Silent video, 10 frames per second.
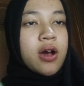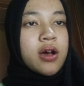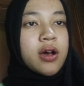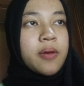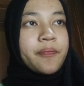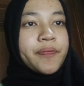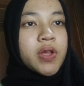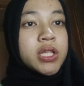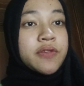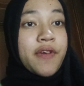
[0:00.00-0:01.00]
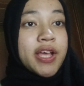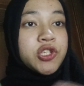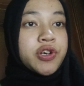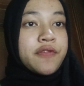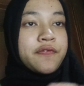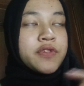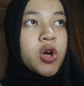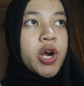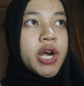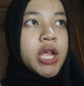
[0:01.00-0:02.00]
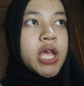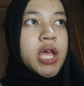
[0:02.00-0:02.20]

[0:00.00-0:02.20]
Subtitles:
on the factory floor